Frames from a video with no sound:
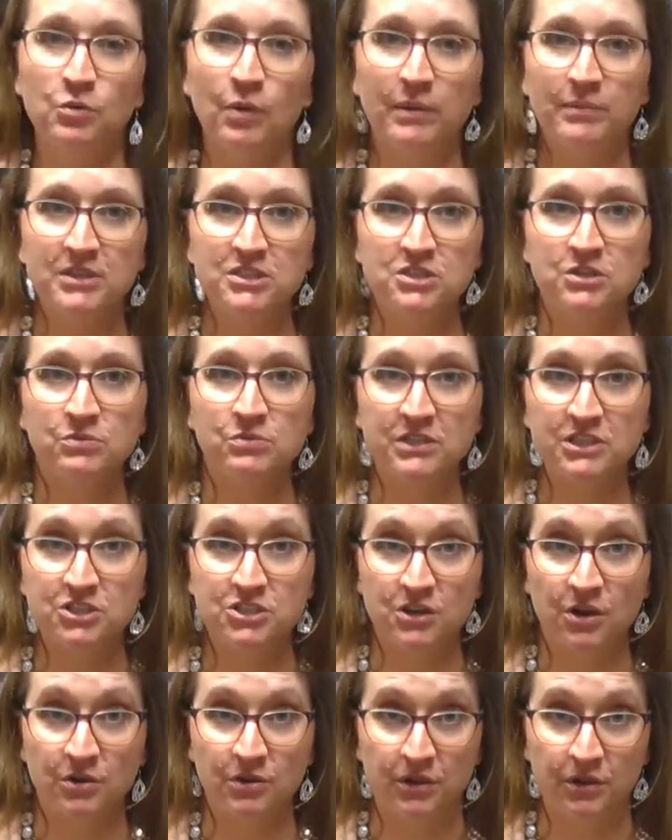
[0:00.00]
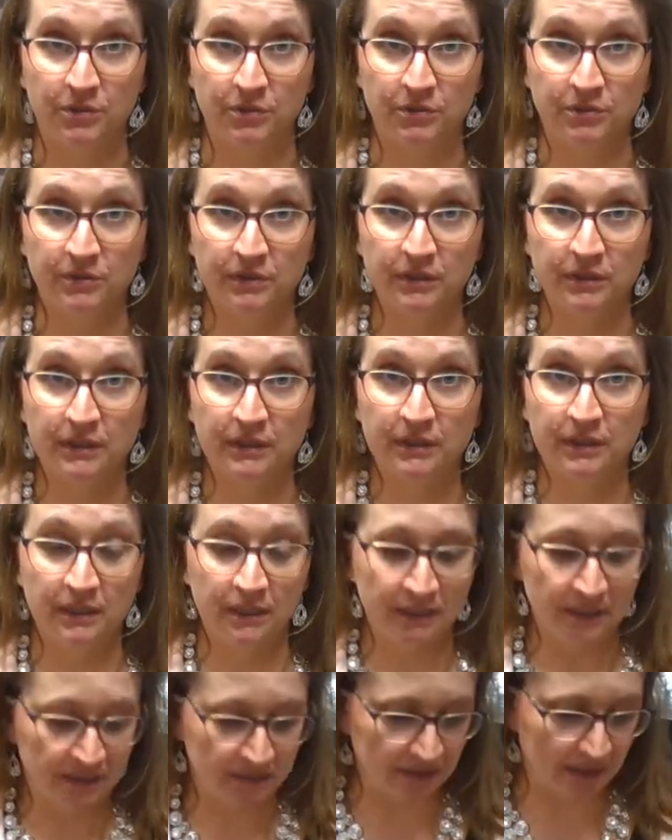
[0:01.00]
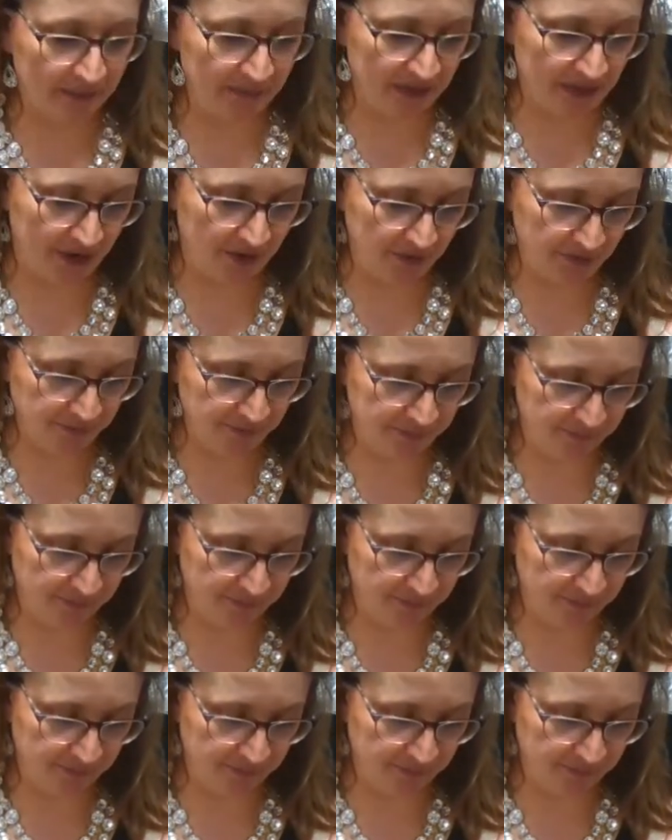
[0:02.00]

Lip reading: you want me to re-show you? Let me know.